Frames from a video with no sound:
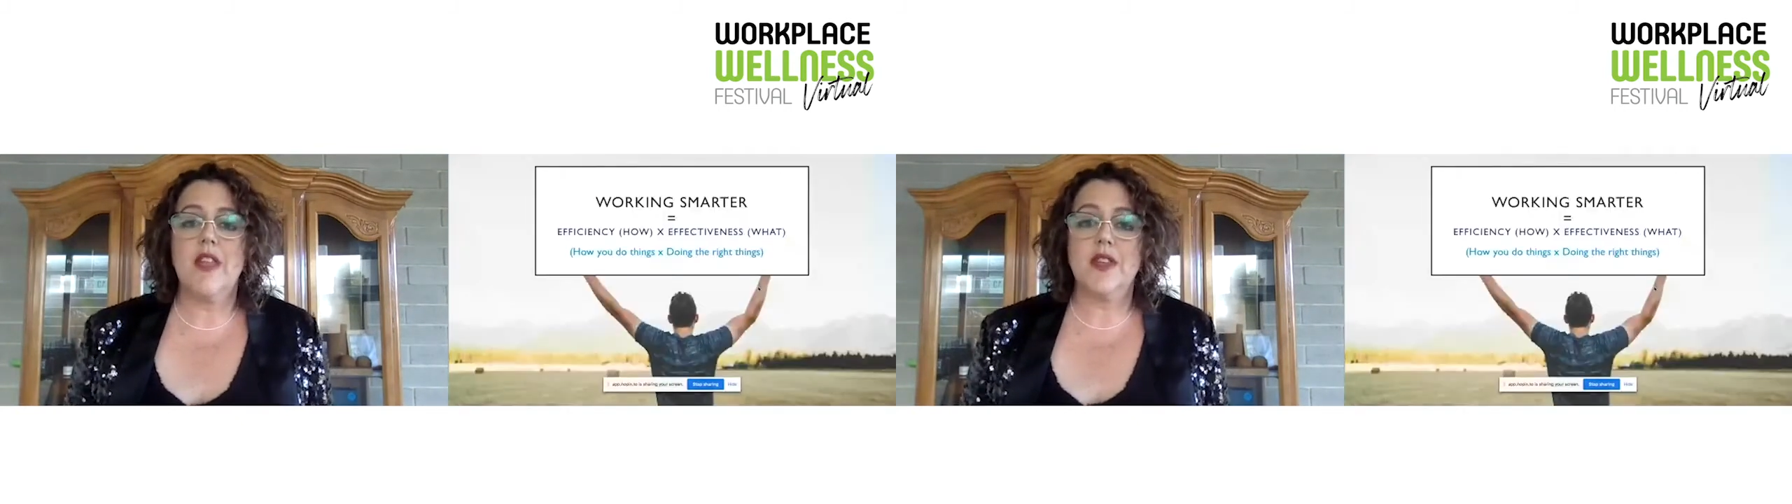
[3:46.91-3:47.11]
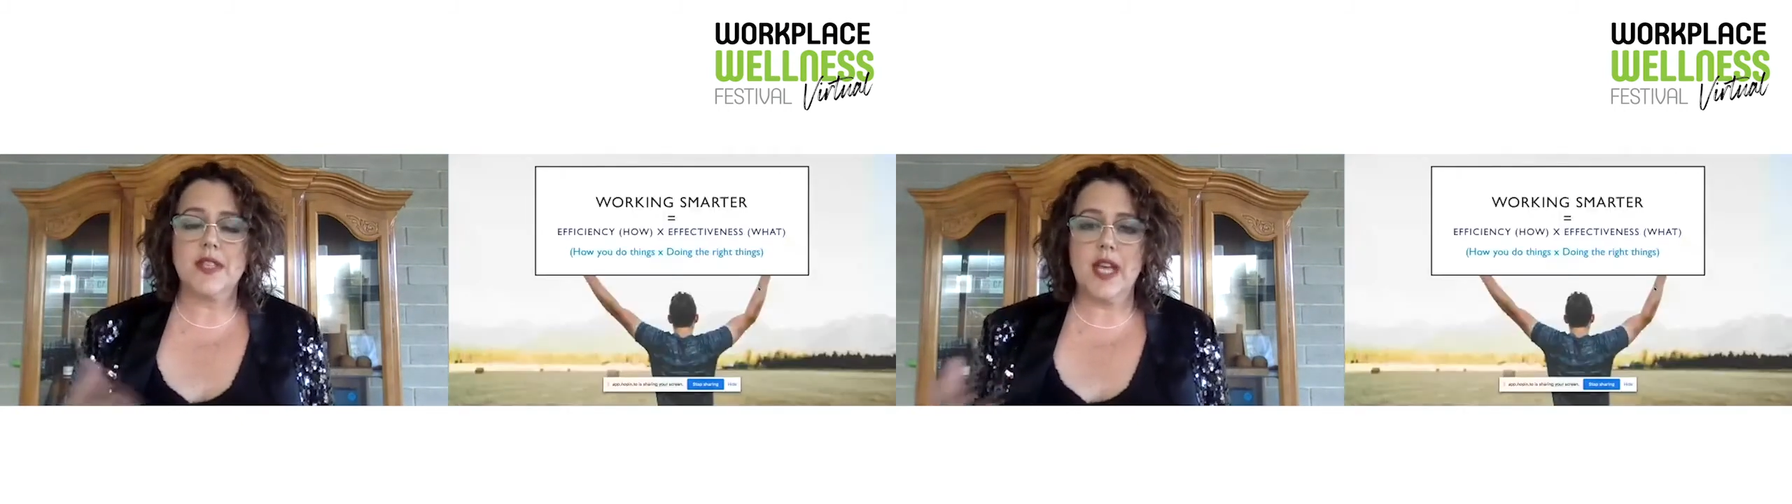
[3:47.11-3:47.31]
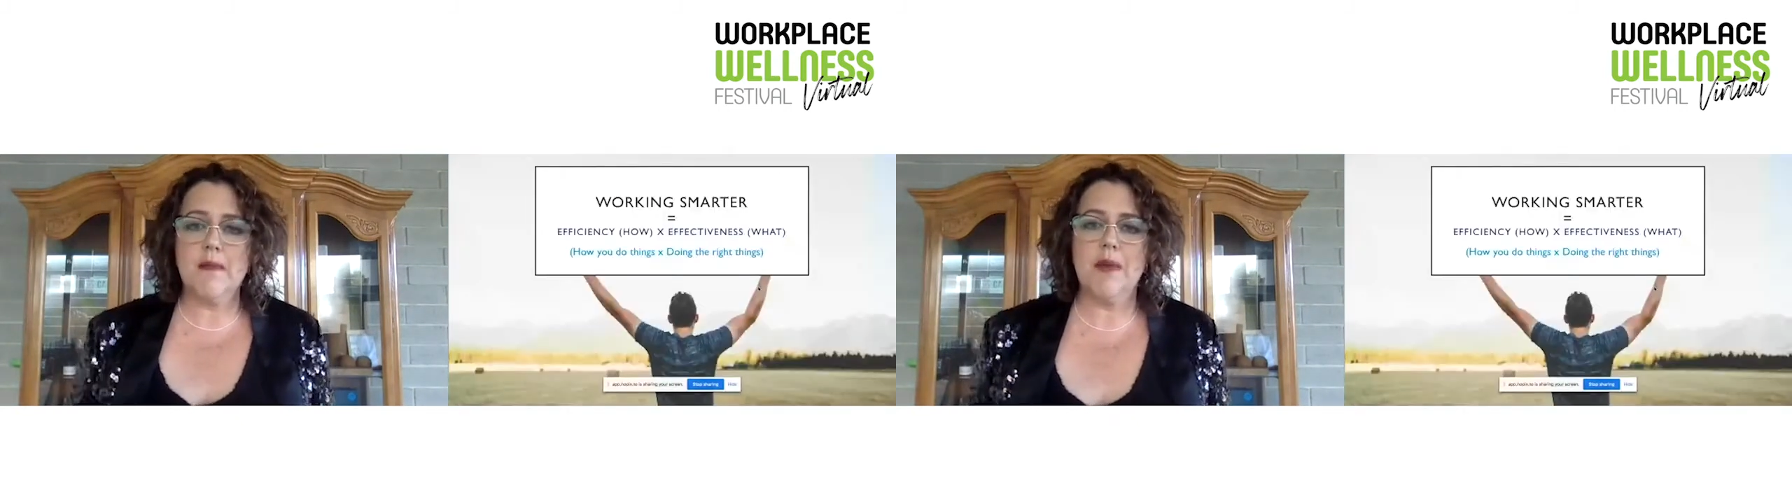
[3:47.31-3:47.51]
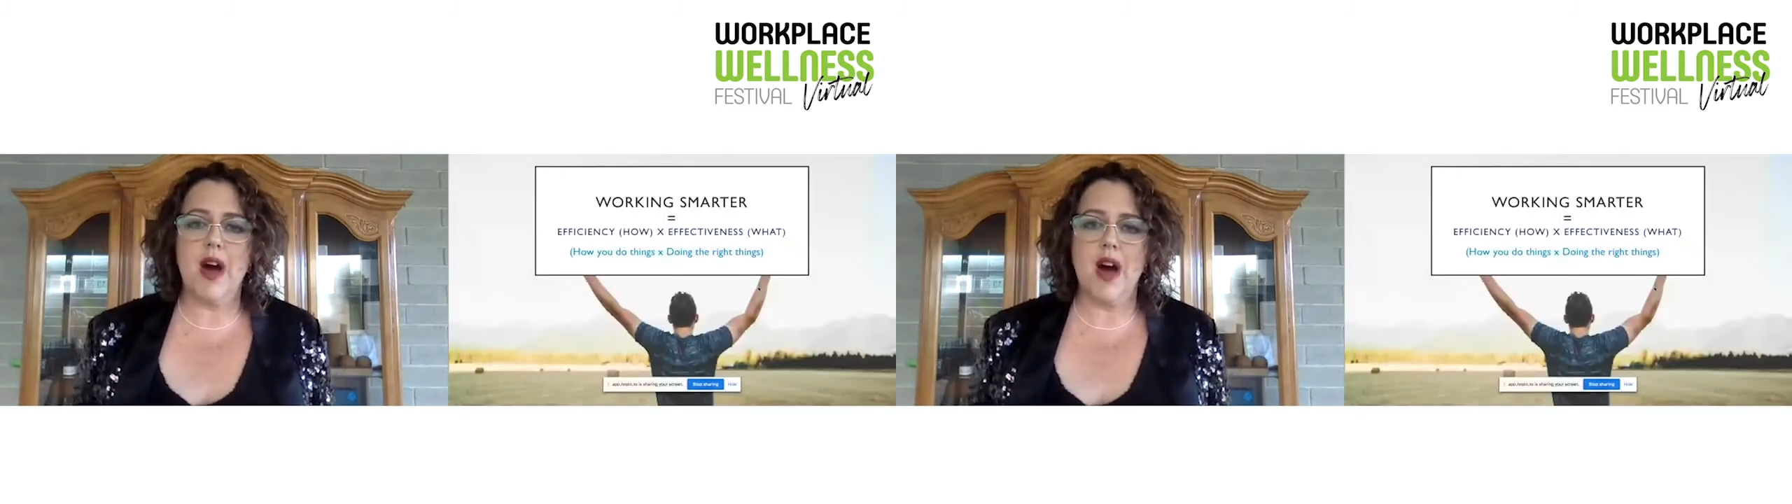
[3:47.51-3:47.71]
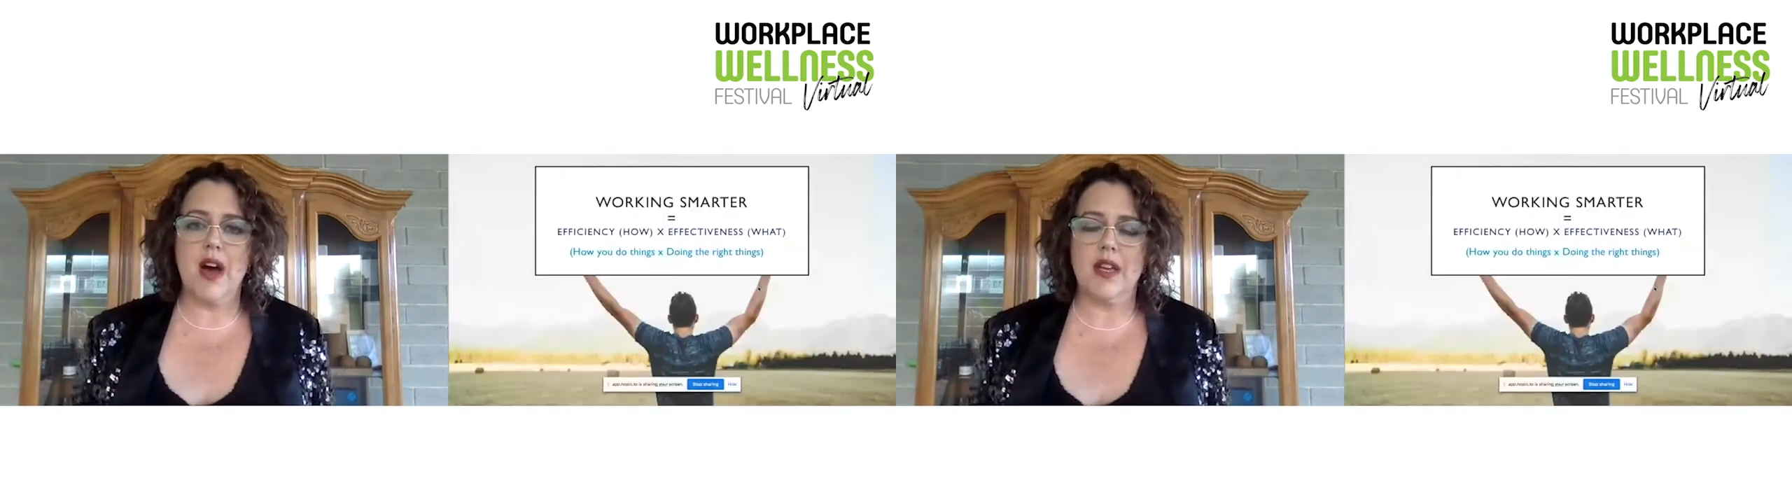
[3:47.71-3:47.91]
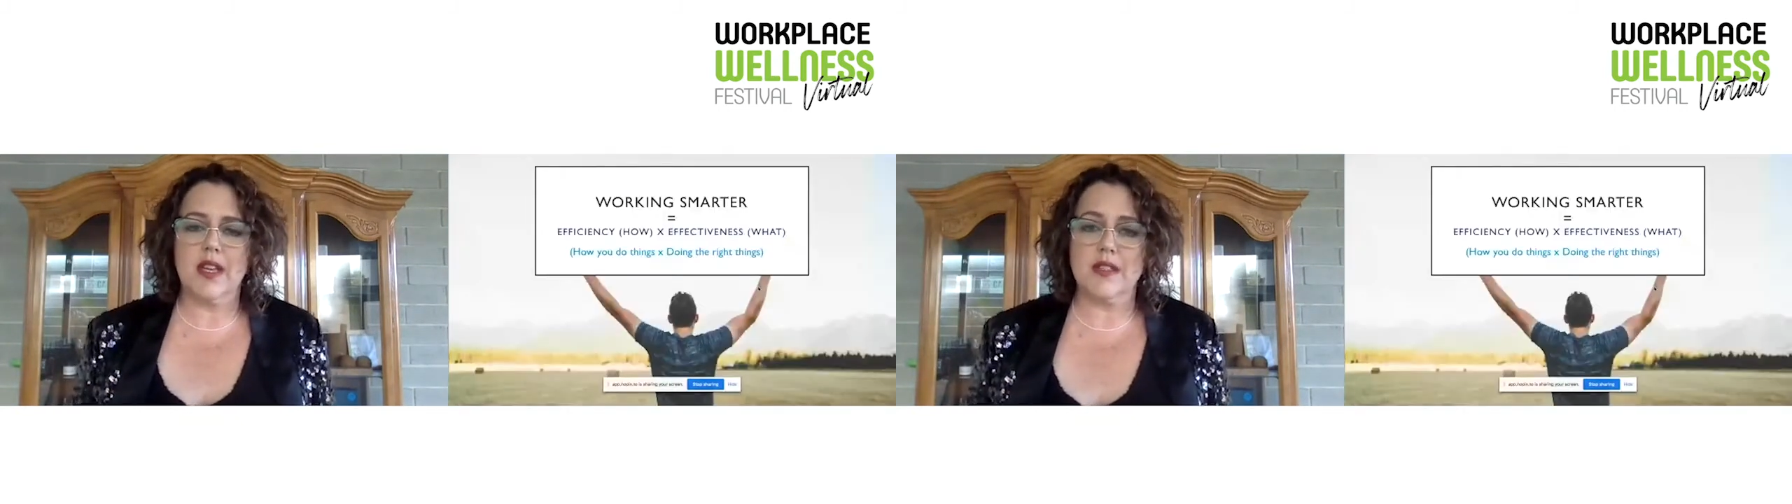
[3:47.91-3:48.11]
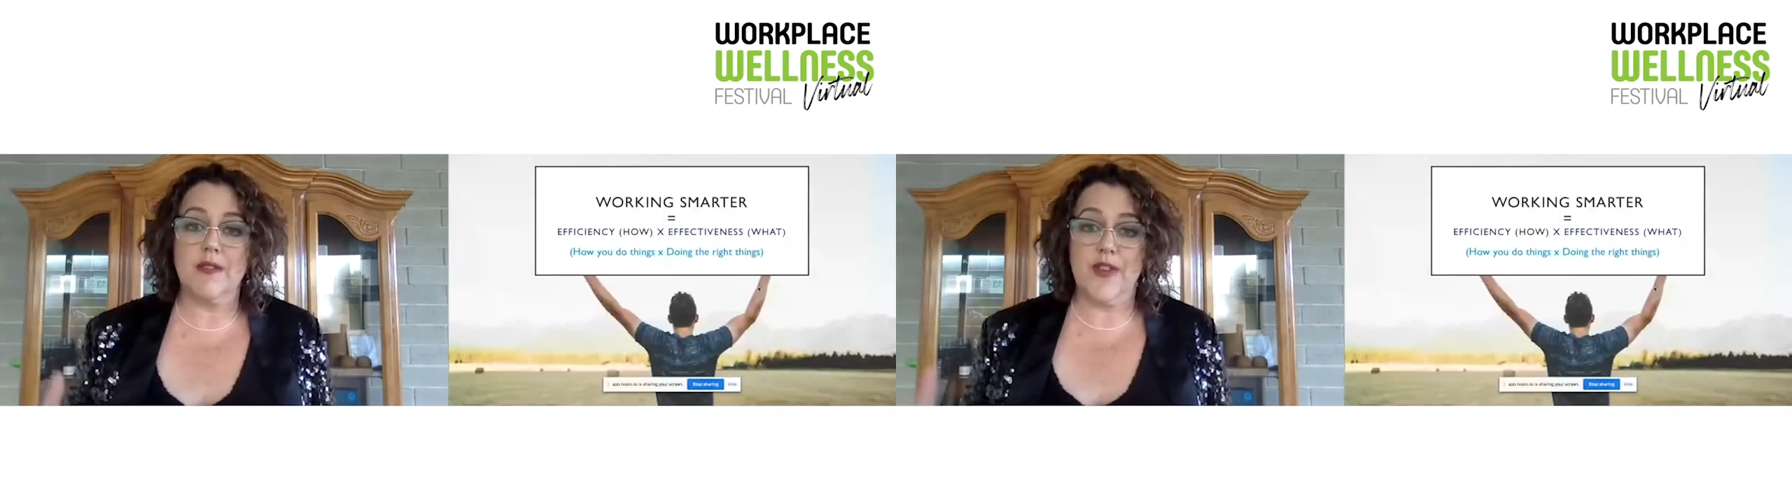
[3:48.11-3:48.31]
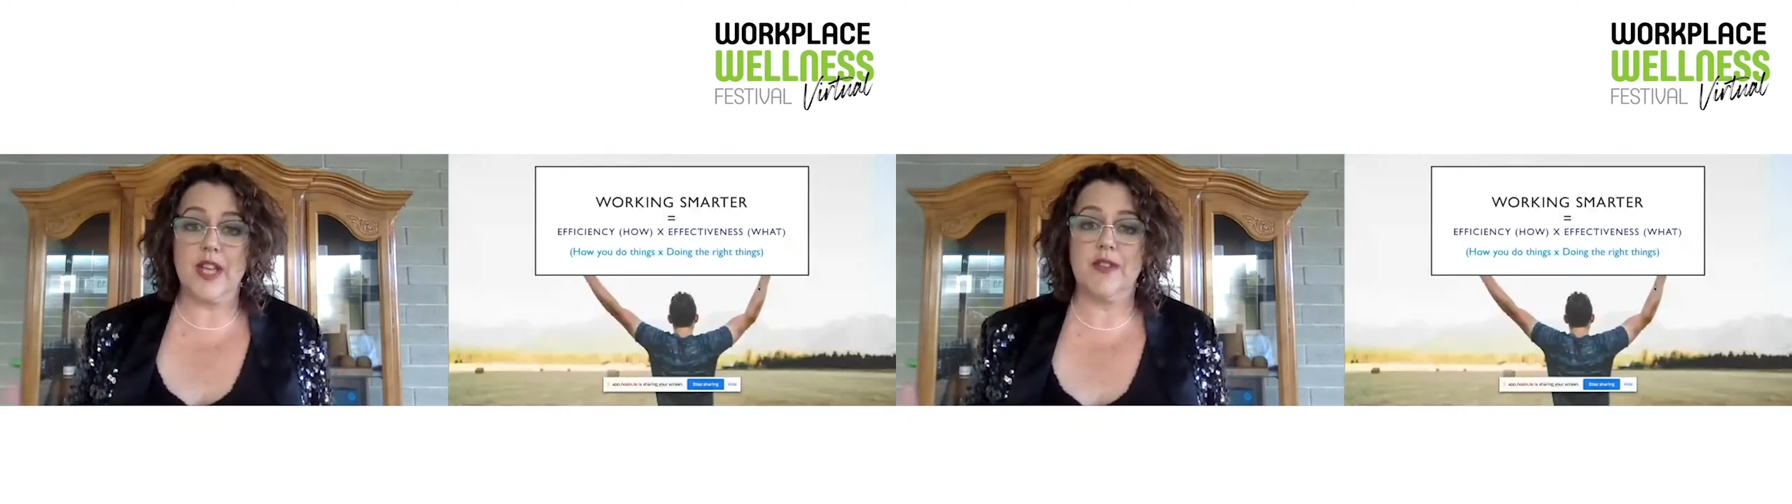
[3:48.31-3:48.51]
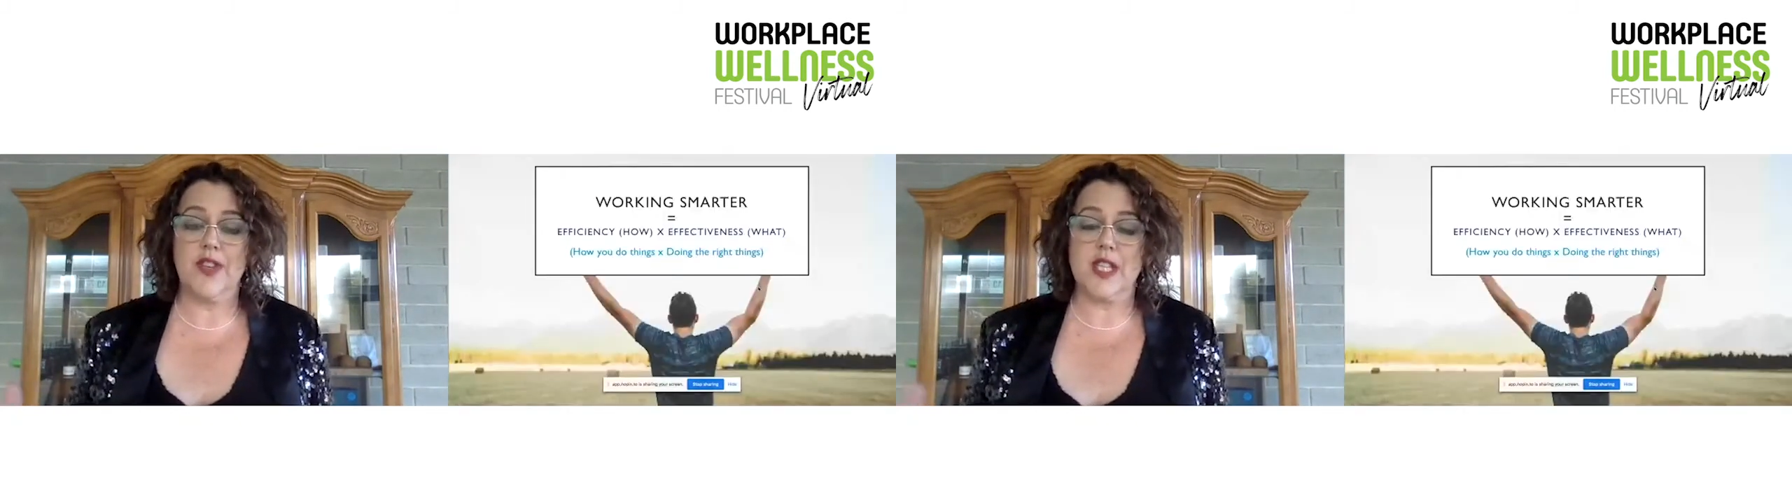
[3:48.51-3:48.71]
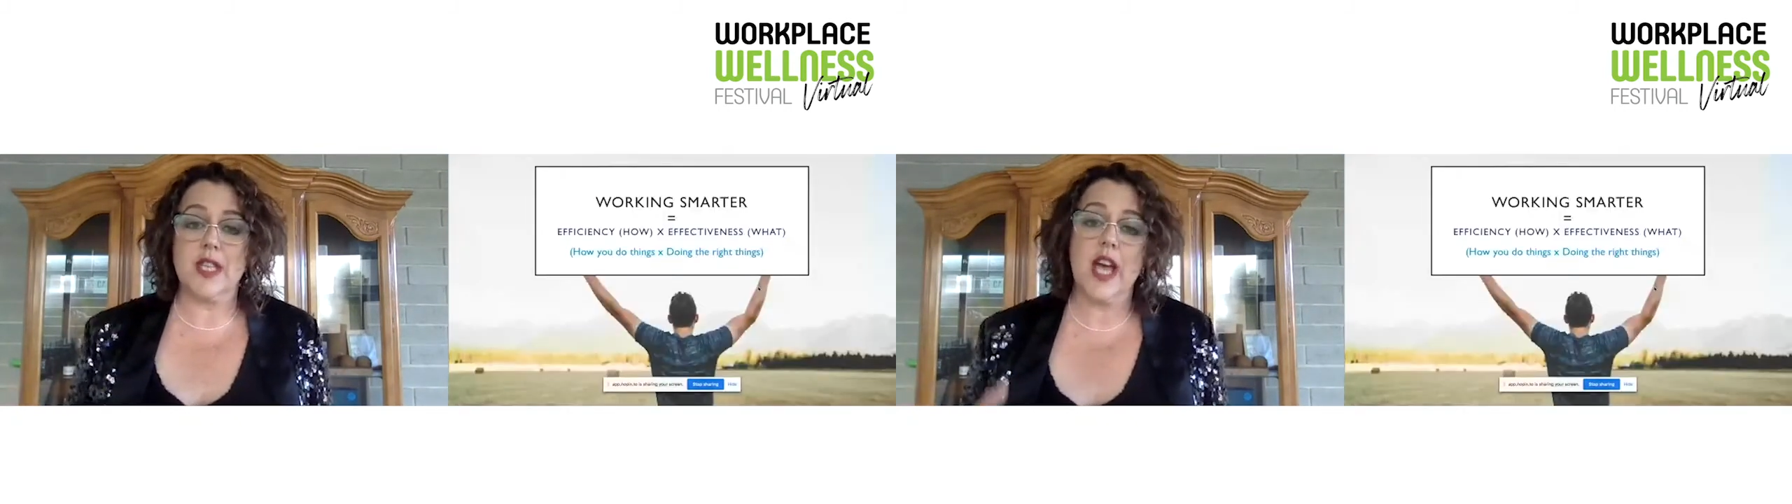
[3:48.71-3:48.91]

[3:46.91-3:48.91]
The second part is effectiveness,